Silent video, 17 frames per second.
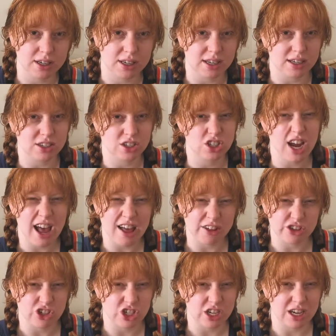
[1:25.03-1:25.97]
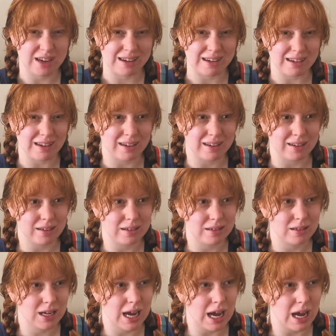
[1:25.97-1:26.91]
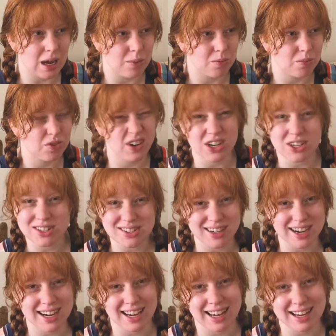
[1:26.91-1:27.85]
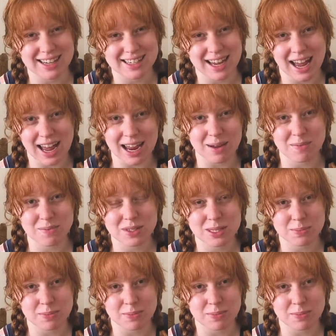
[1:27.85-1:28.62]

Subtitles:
and challenging and frustrating at times.